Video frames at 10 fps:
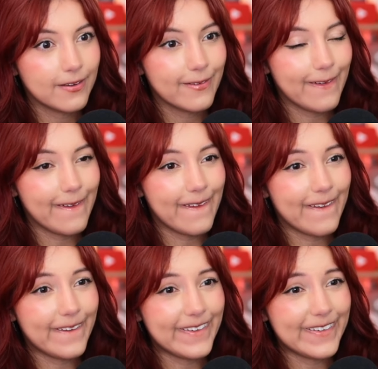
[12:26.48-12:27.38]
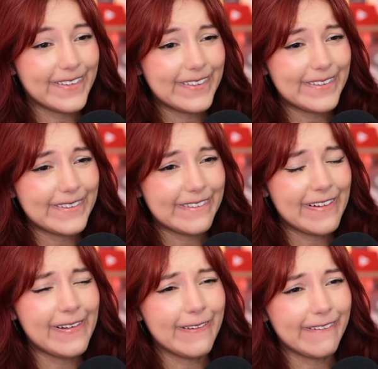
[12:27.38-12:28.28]
Oh,
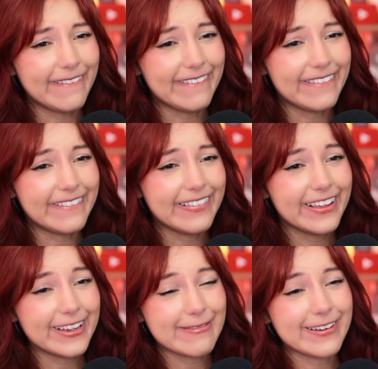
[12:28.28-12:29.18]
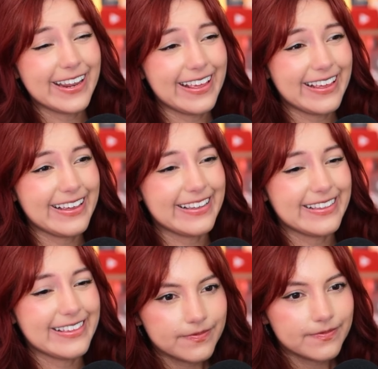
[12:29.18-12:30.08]
oh look who it is.